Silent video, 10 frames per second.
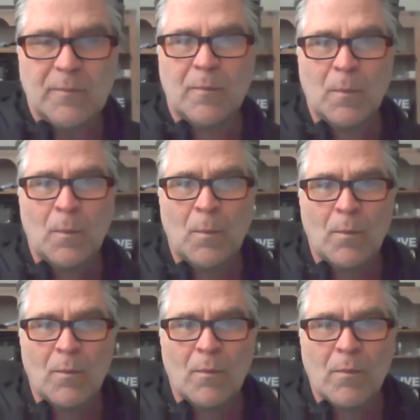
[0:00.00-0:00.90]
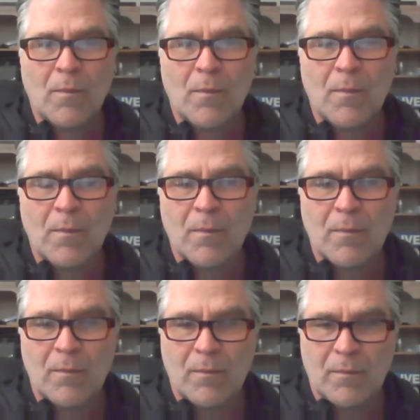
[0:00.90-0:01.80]
Hang on, which screen?
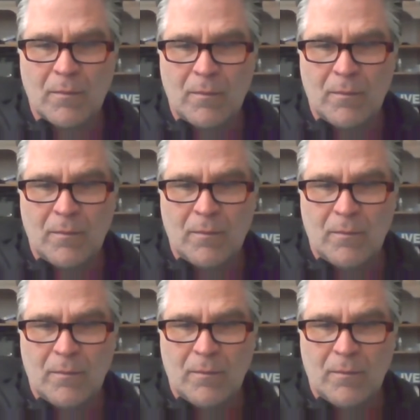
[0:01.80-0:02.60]
This